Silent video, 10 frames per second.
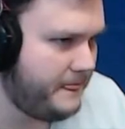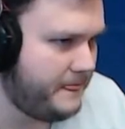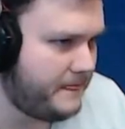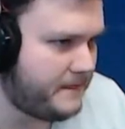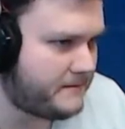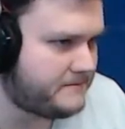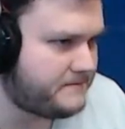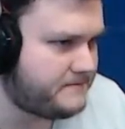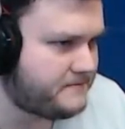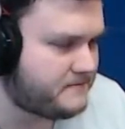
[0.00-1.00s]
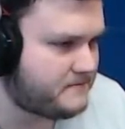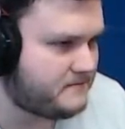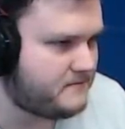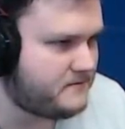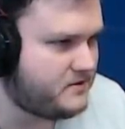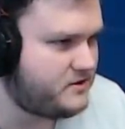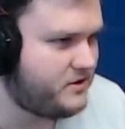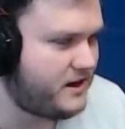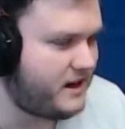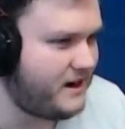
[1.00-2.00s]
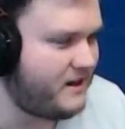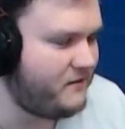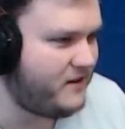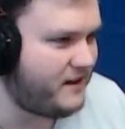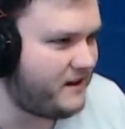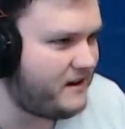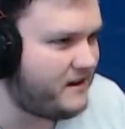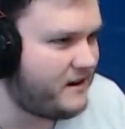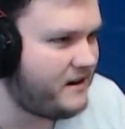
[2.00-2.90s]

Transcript: awesome. Dude, I love it.